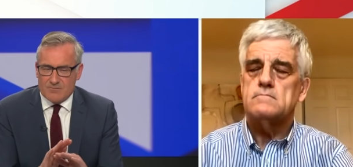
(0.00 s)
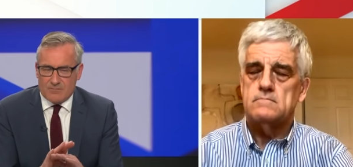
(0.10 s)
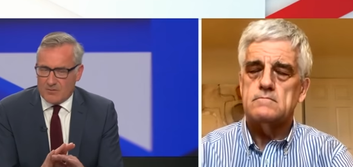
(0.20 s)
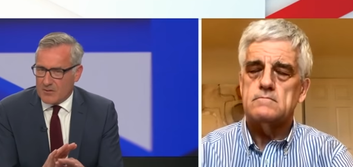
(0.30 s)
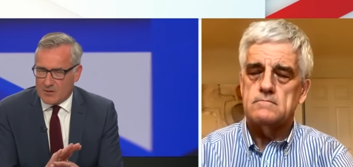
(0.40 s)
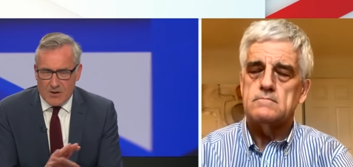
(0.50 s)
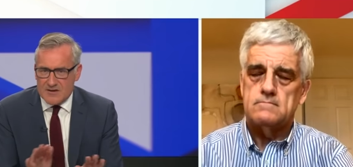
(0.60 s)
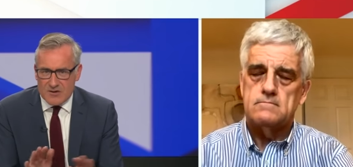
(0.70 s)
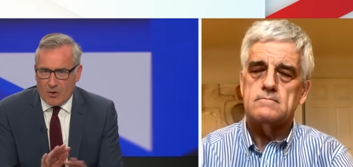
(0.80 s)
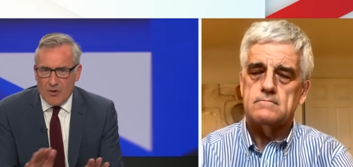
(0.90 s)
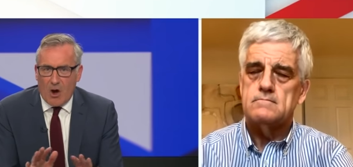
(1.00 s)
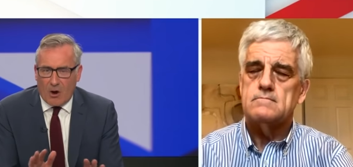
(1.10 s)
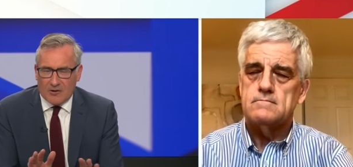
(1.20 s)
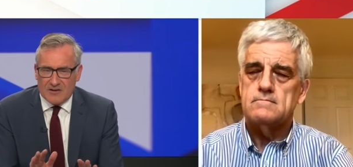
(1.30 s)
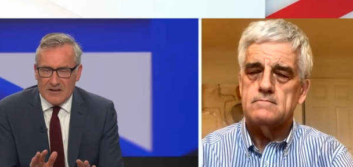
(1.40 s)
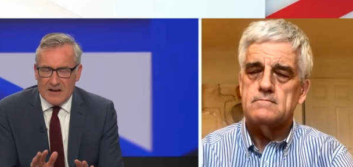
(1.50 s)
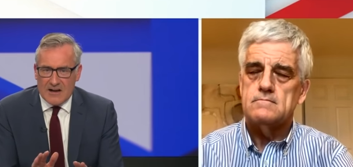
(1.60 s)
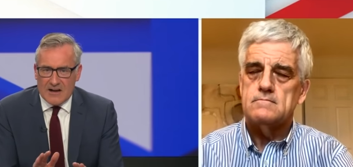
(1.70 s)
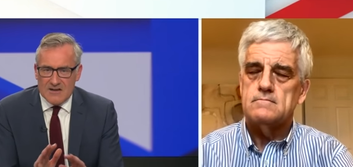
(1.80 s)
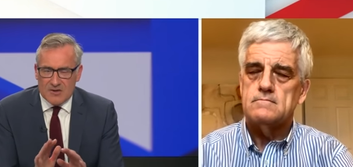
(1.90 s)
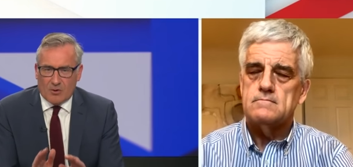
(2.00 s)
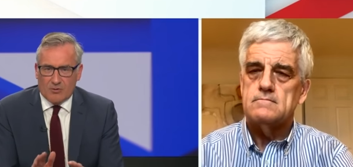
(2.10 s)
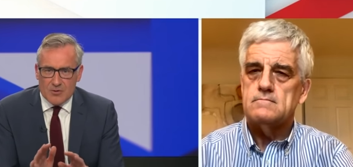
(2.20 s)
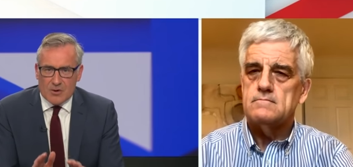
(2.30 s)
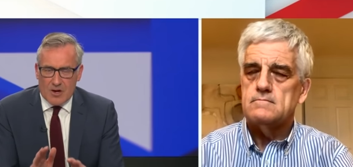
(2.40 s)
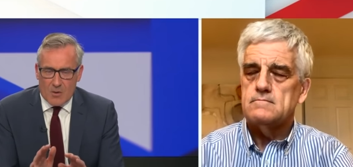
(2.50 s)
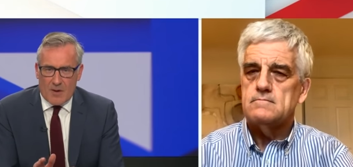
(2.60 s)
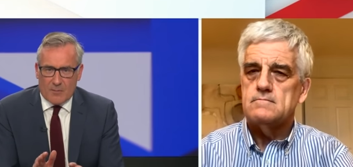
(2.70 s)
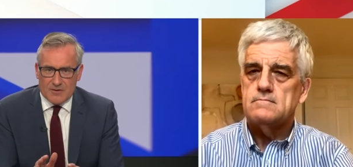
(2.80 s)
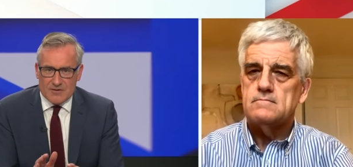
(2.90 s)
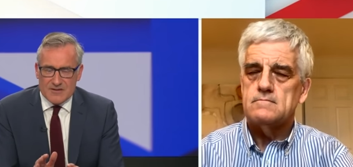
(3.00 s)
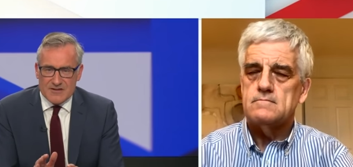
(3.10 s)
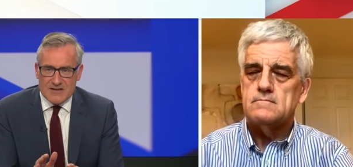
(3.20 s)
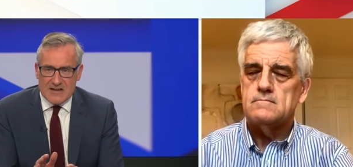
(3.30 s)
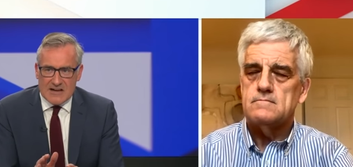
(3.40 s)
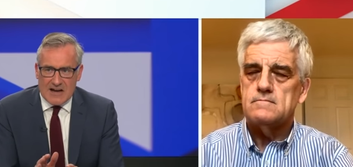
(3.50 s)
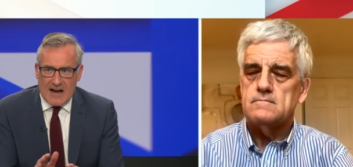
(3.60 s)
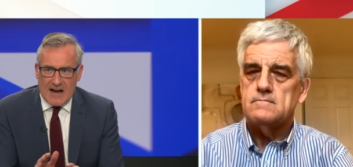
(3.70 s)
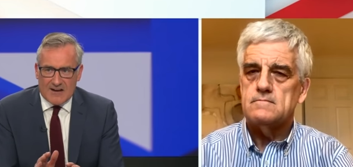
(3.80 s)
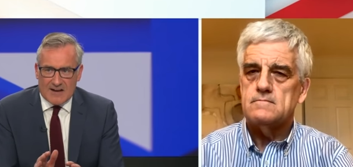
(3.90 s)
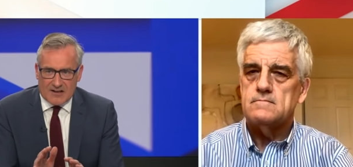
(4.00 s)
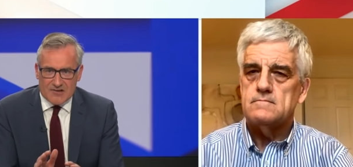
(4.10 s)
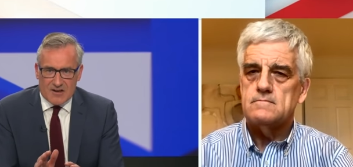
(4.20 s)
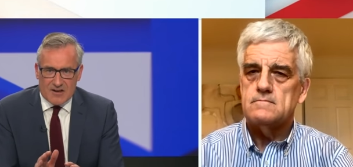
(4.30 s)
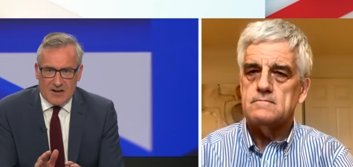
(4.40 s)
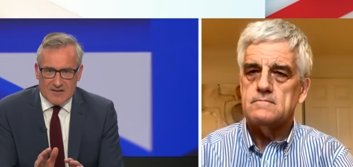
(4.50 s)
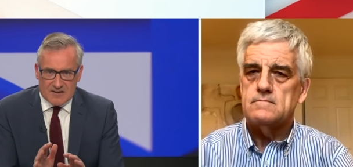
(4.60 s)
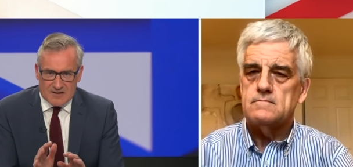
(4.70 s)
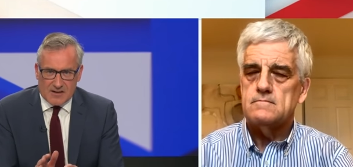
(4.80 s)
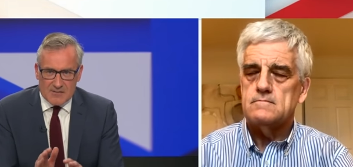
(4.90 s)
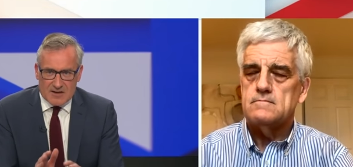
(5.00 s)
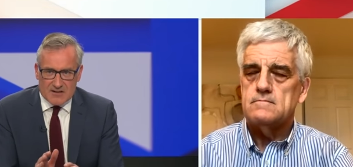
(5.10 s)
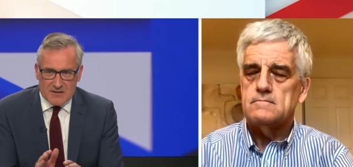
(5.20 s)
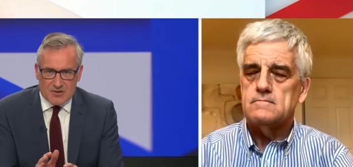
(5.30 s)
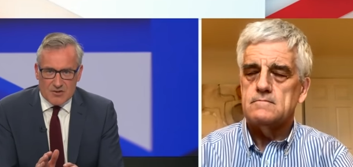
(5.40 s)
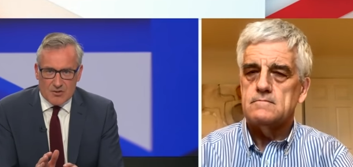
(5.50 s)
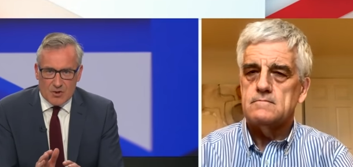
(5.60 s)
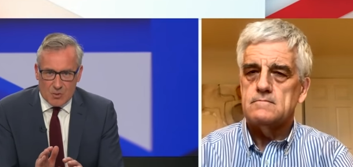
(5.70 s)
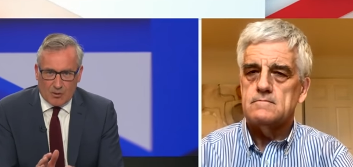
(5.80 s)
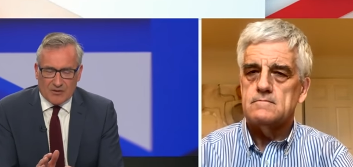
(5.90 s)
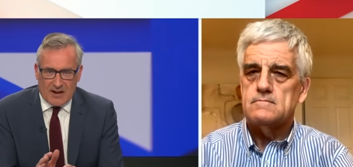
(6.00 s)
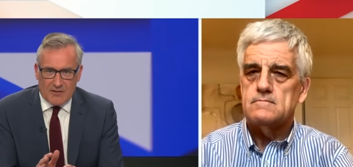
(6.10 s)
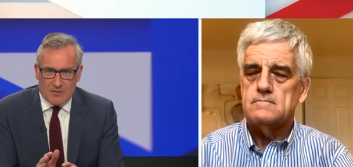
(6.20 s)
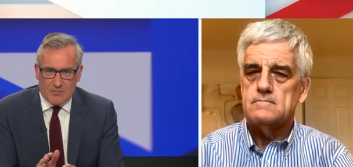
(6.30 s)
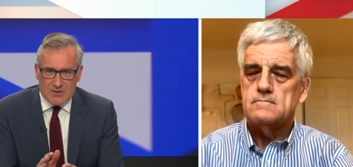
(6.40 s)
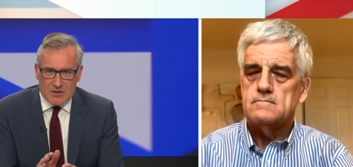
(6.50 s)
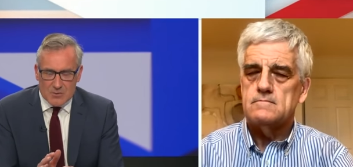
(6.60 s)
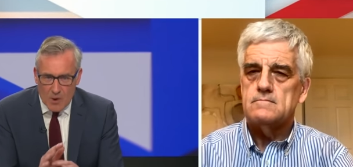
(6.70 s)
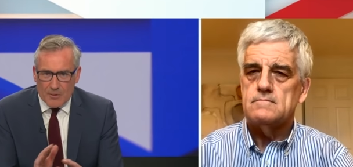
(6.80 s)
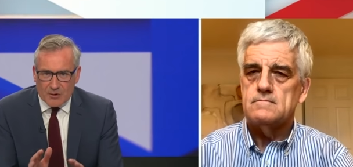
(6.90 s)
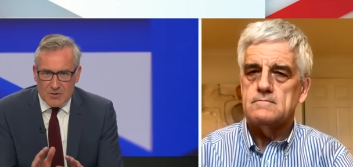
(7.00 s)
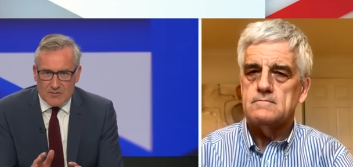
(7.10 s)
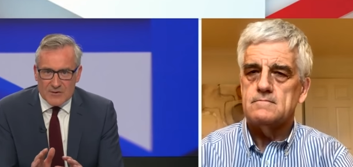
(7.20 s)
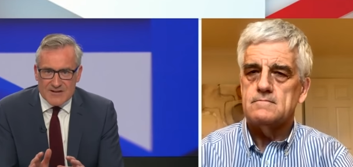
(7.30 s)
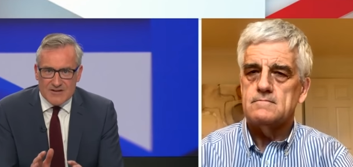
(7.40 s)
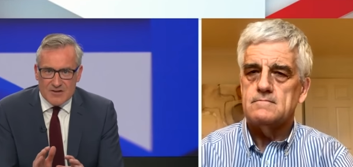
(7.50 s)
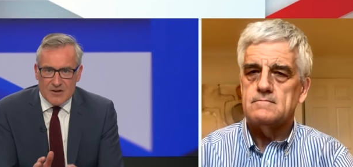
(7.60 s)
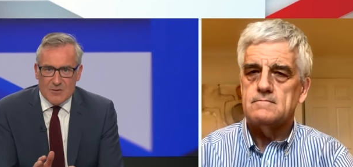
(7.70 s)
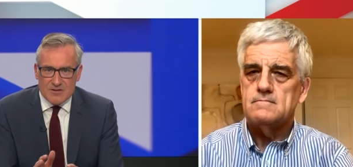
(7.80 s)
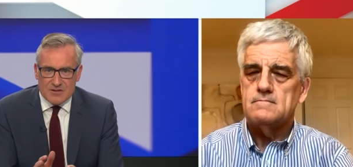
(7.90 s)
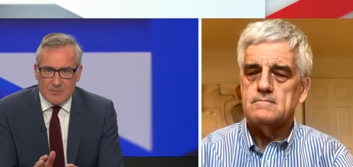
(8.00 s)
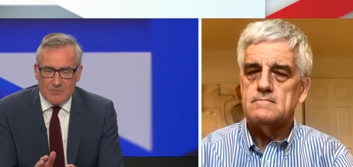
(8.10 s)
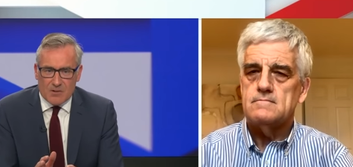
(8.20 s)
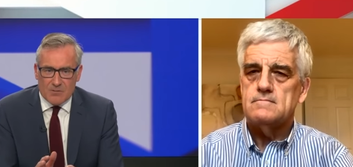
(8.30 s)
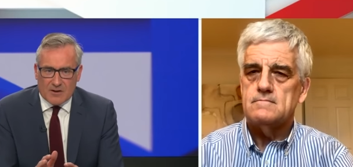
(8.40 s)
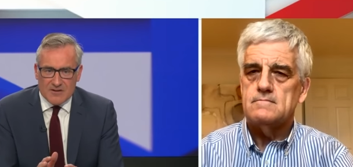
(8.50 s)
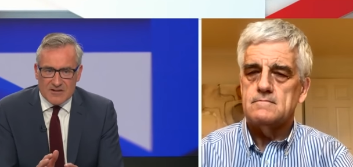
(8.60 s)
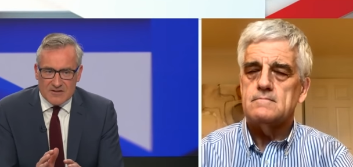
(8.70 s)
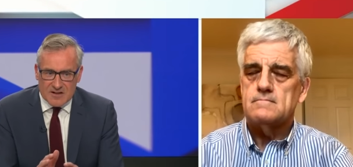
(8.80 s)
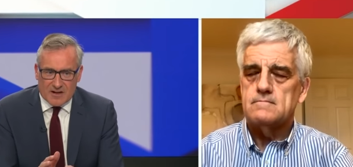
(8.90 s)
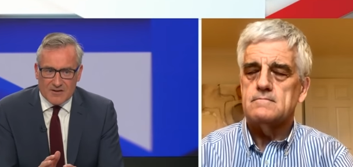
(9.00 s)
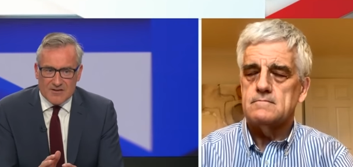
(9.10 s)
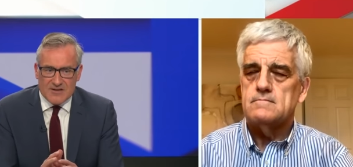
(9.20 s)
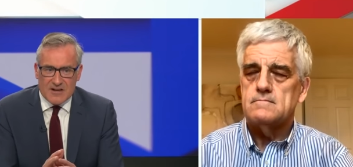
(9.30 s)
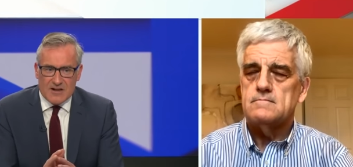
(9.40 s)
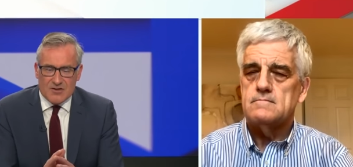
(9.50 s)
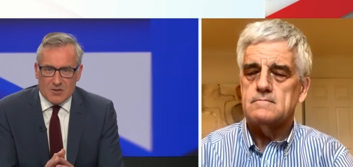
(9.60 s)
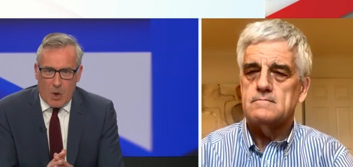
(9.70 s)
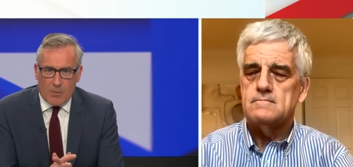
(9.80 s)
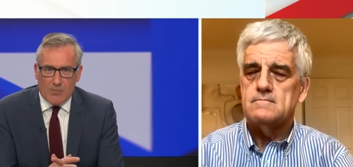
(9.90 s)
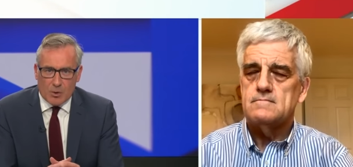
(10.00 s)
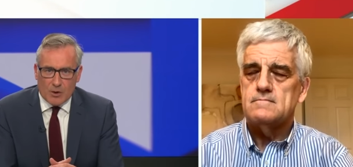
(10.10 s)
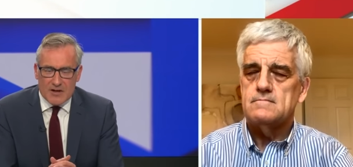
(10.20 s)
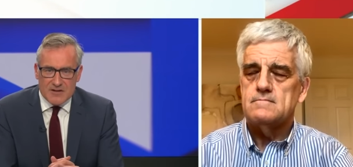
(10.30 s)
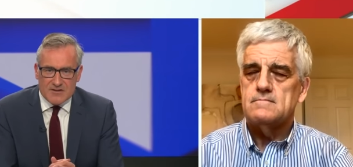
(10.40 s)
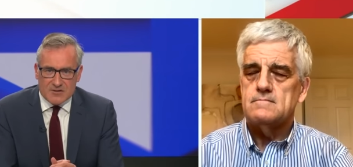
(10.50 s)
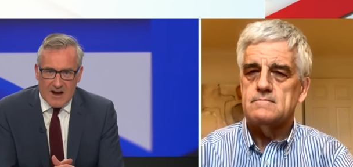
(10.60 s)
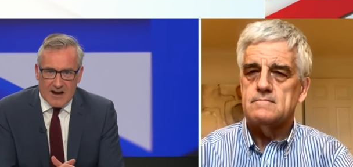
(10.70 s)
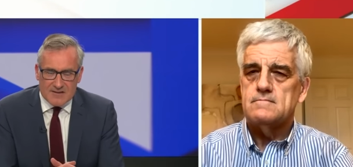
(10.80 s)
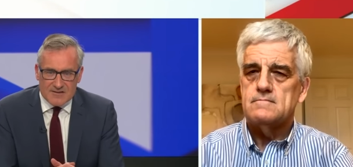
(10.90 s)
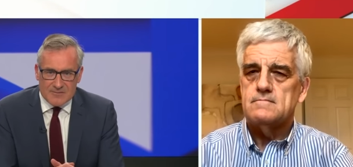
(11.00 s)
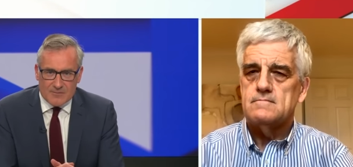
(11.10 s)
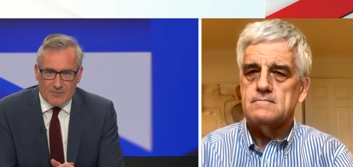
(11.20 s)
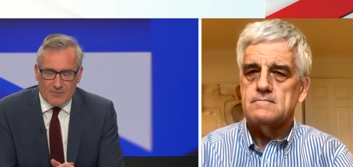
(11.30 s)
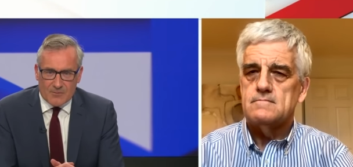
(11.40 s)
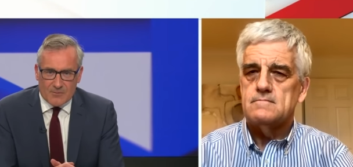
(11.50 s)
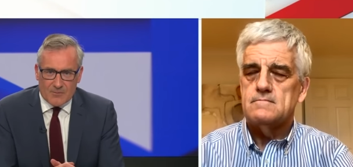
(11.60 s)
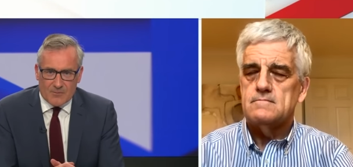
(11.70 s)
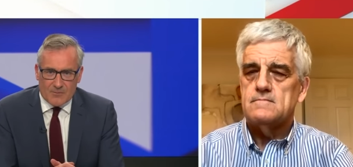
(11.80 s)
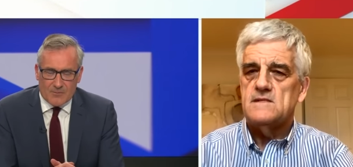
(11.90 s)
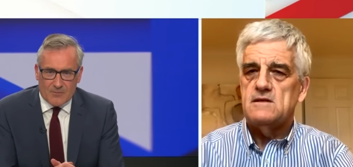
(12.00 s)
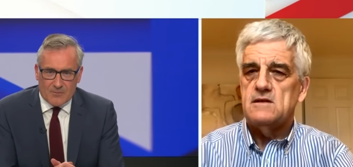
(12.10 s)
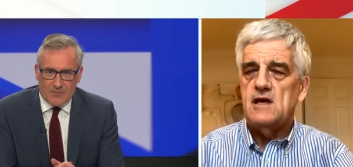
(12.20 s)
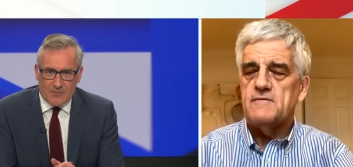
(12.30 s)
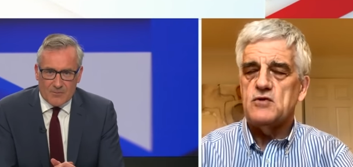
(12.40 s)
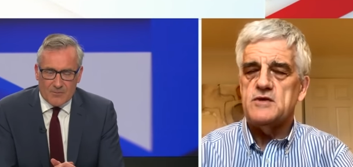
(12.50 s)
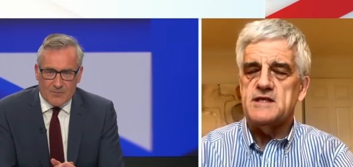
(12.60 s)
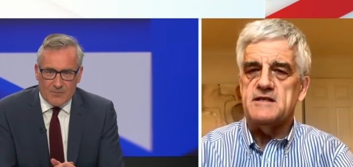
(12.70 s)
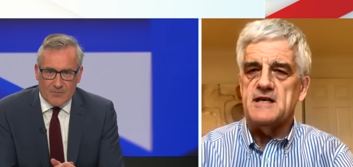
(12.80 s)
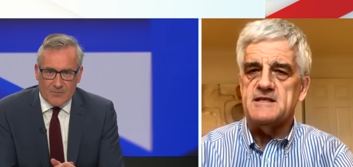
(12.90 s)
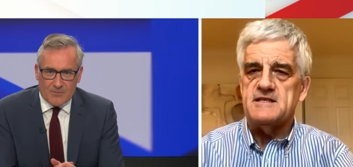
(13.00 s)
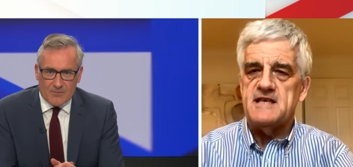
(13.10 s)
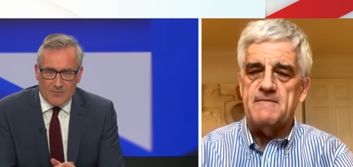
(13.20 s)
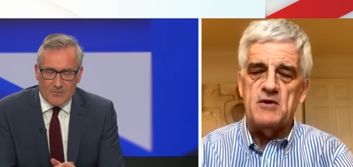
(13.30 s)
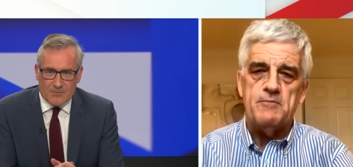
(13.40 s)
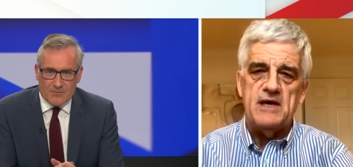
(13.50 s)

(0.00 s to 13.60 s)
Speaker 1: he's crazy or not, he's got nuclear weapons. And actually, it's at times like this you want to have them too. Not because you ever intend to use them, but because it does stop a bully in his tracks.
Speaker 2: Yeah, of course it does. It's kept the